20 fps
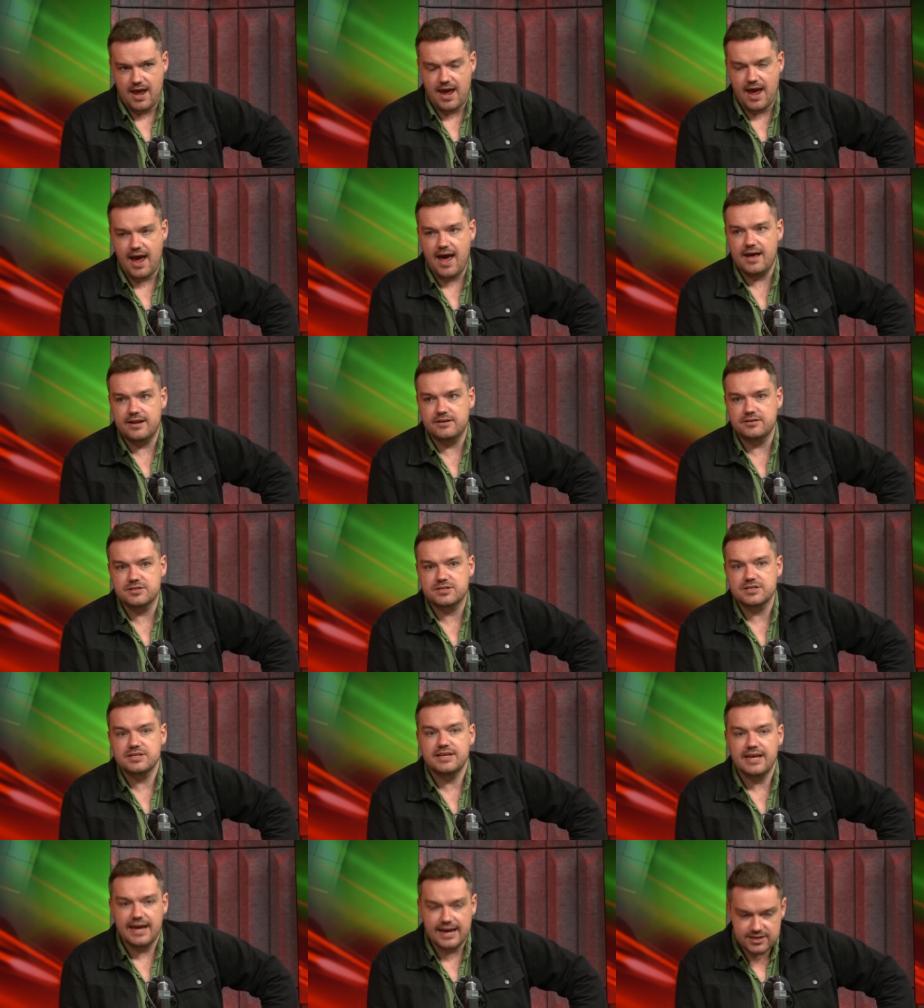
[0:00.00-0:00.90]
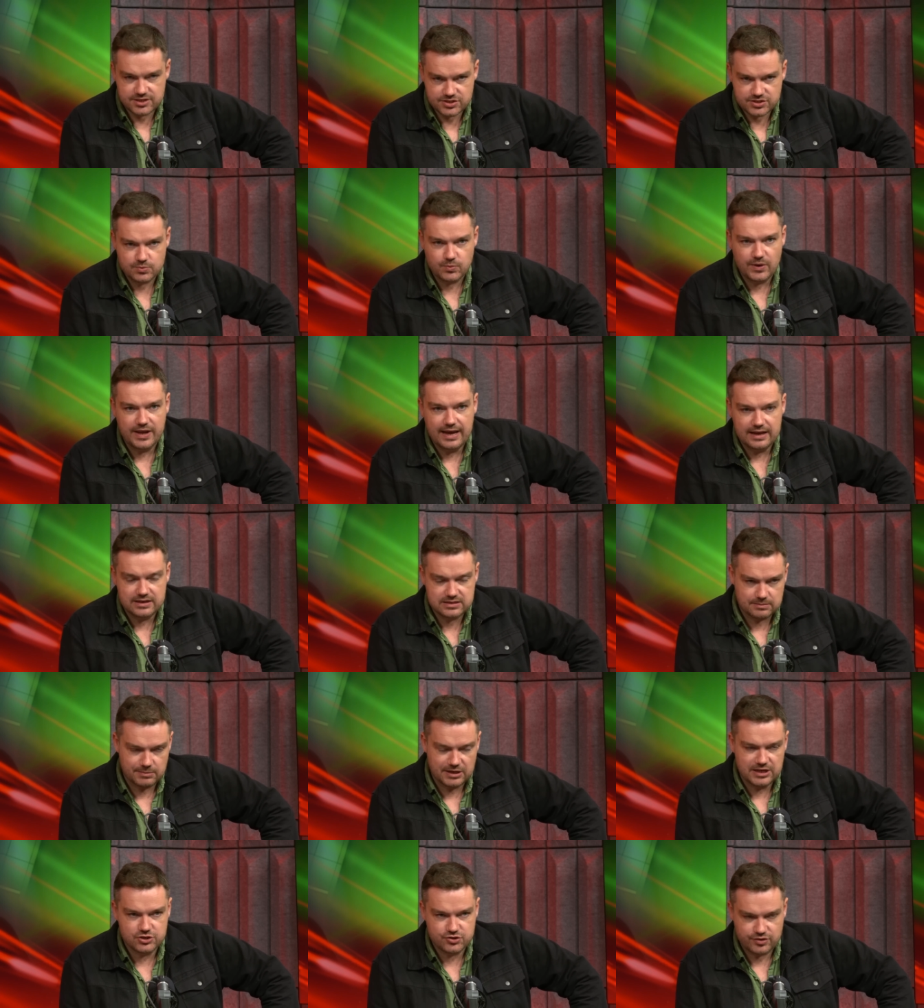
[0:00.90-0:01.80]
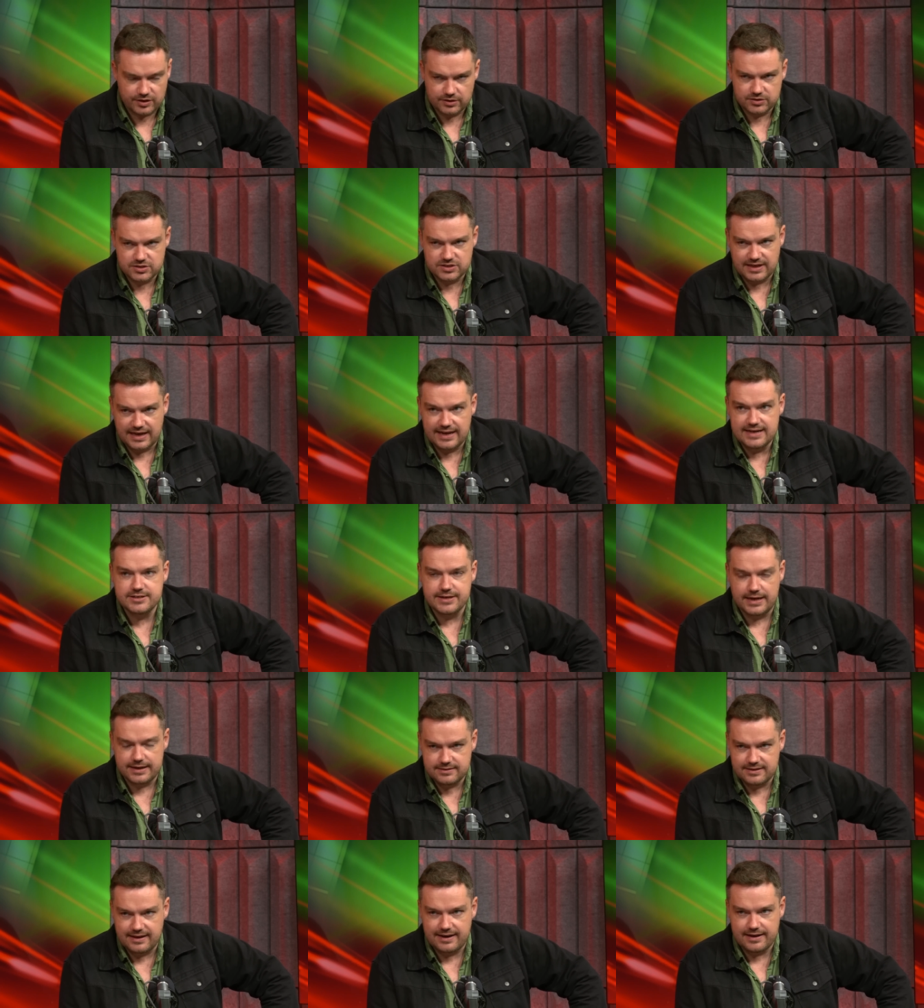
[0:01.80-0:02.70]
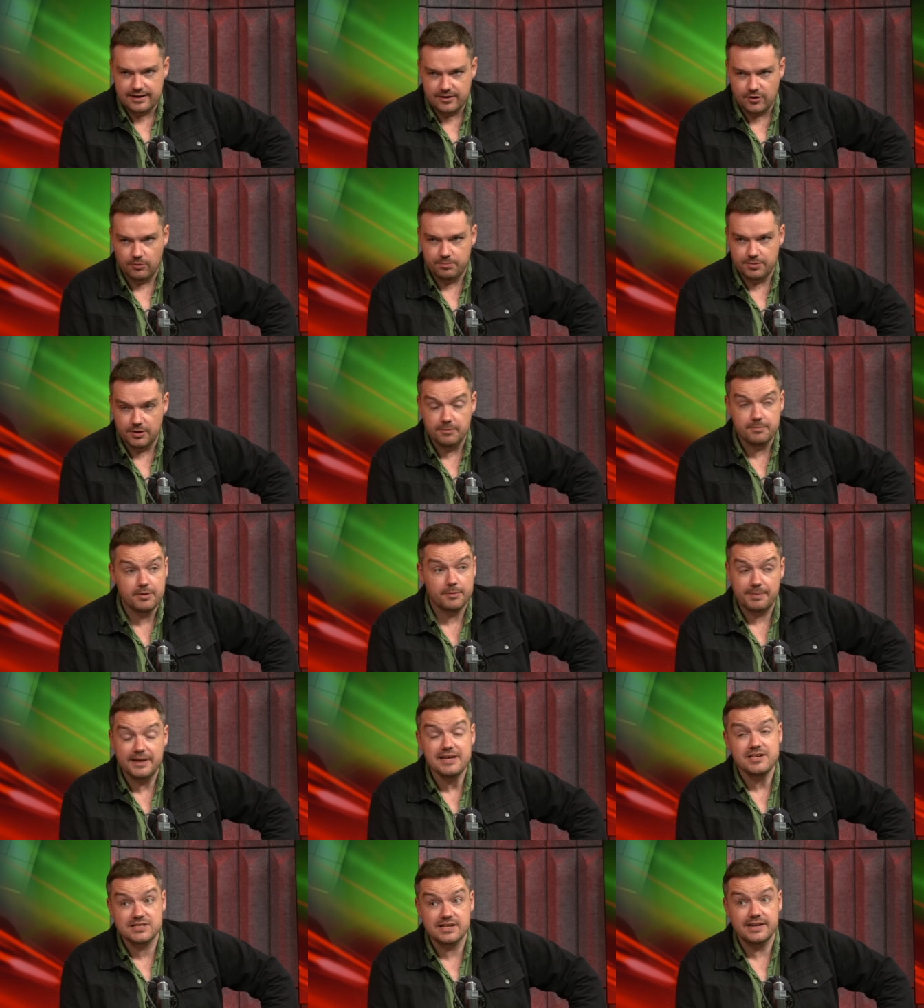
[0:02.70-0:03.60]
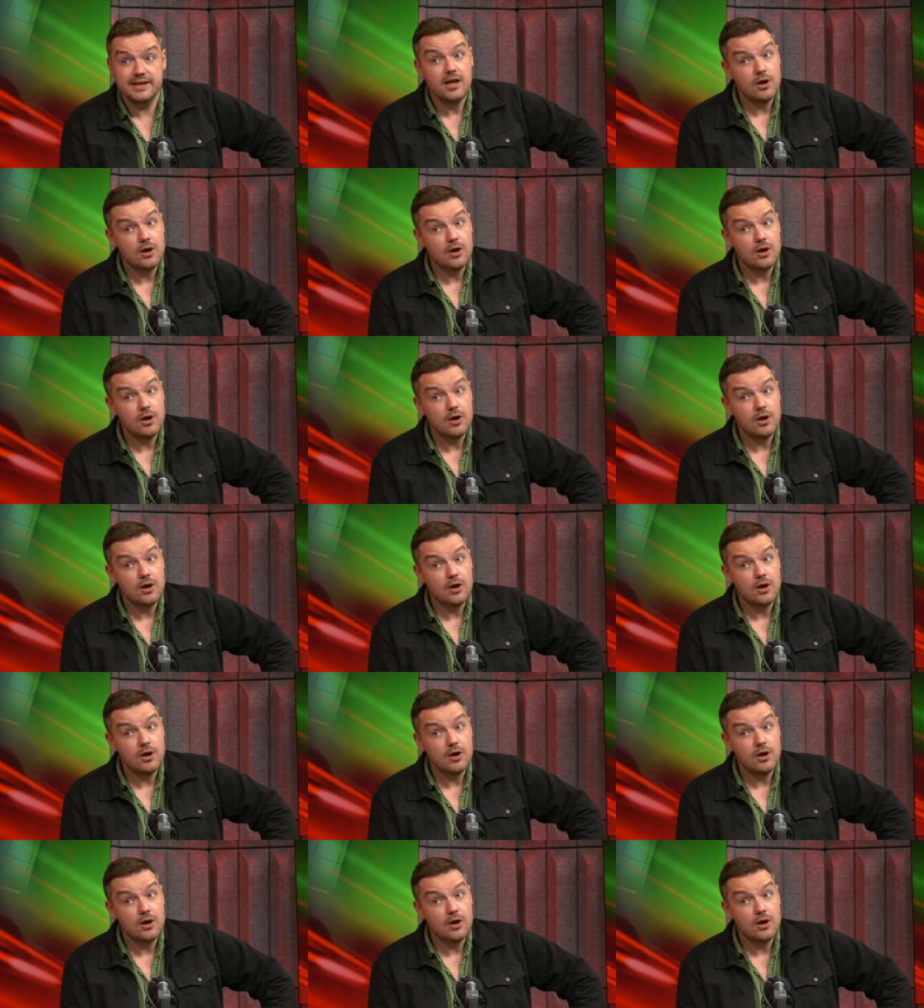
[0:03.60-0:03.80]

And yes, we had Dimitri on stage and Danny Noppert. But basically...